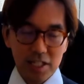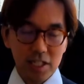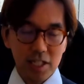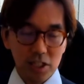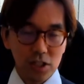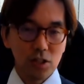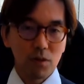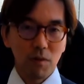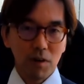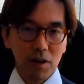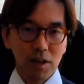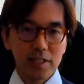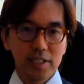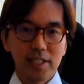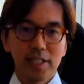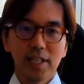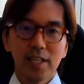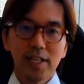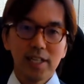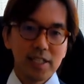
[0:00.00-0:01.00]
this into
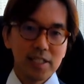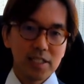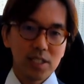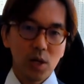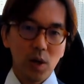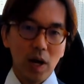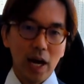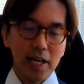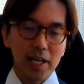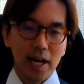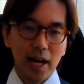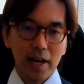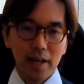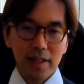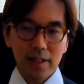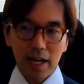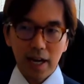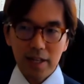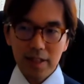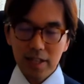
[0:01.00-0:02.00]
word. So I,
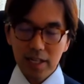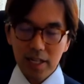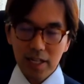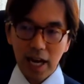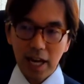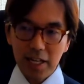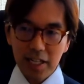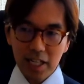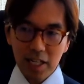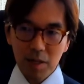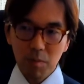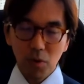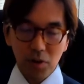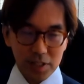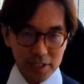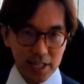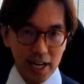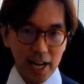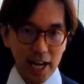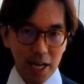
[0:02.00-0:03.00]
have, I think I need
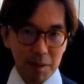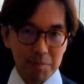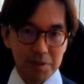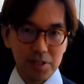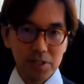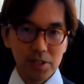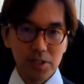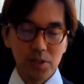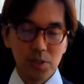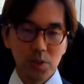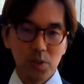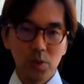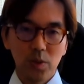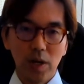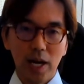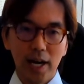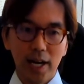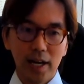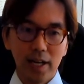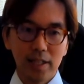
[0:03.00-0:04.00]
more time to
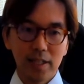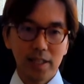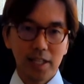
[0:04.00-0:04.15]
uh,